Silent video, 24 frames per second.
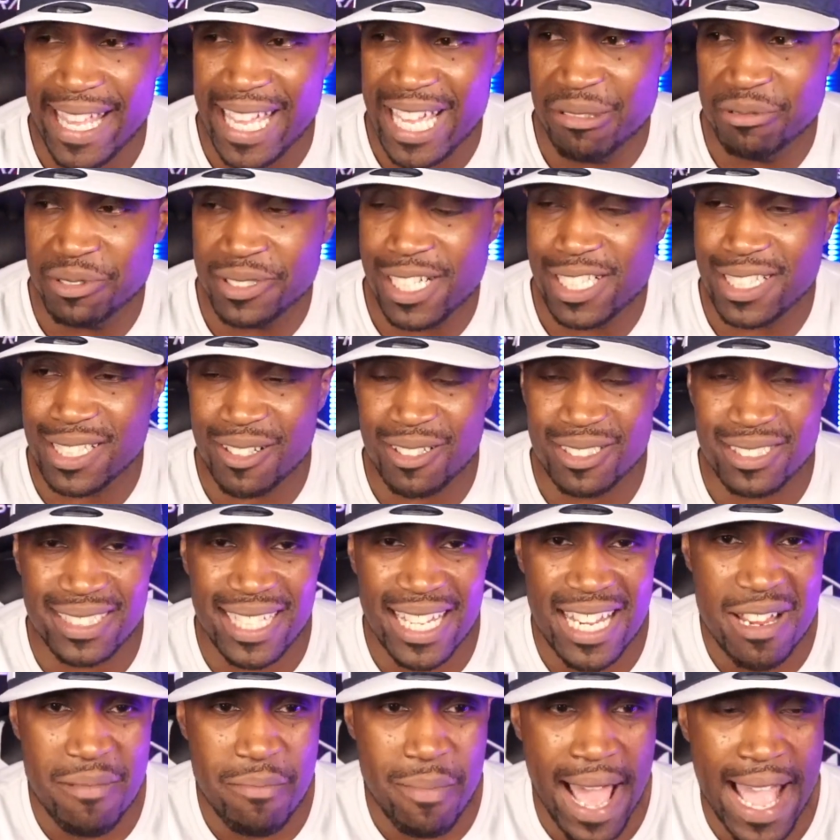M G
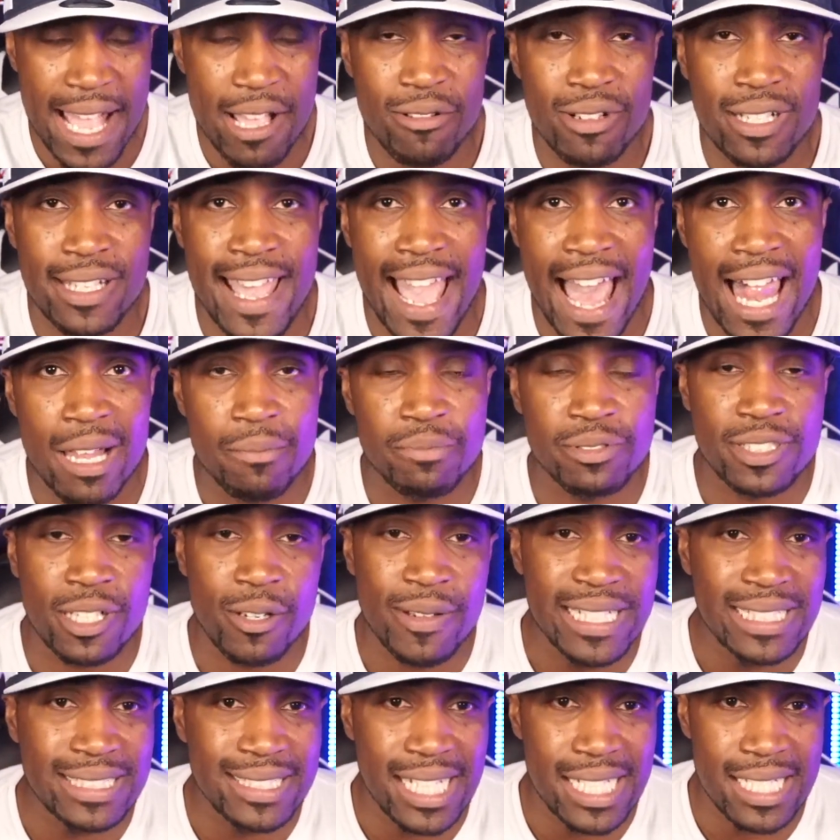thirteen, Michael Gallup. So
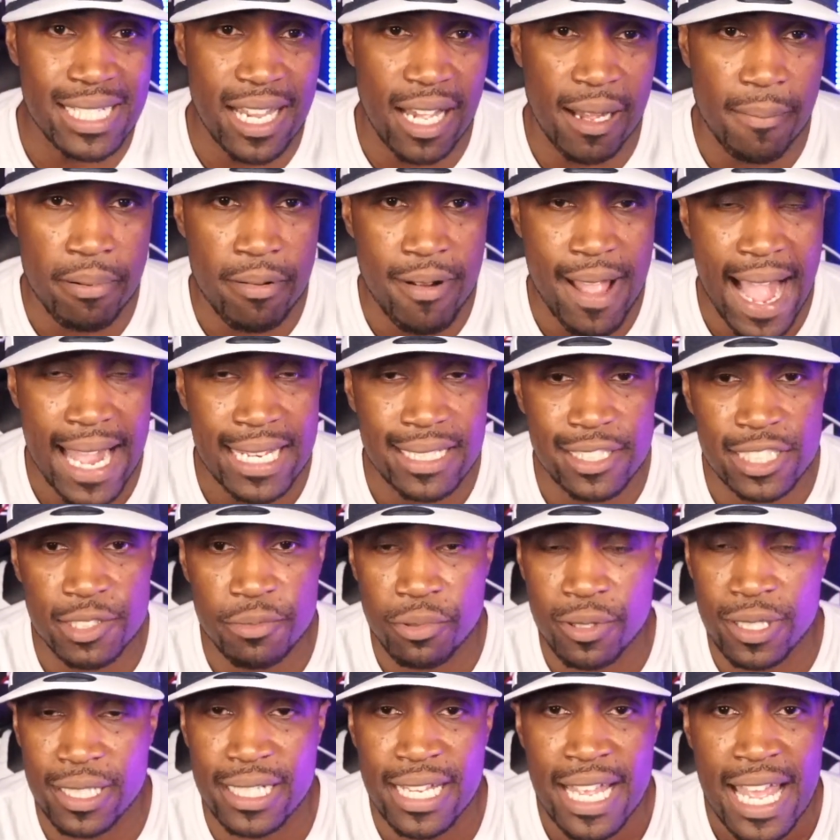he did not practice,
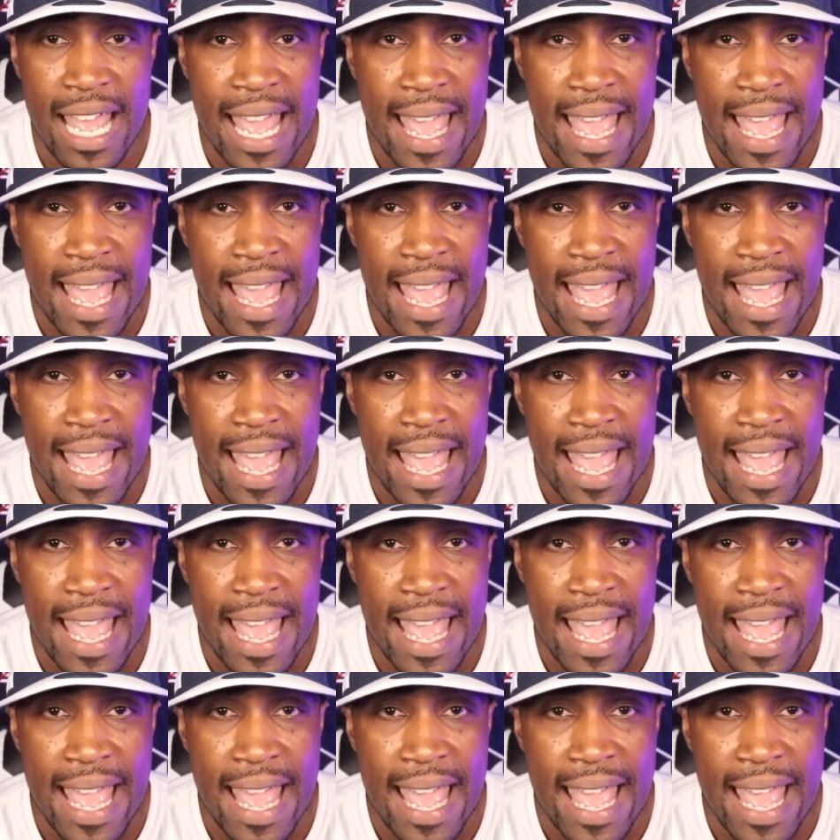but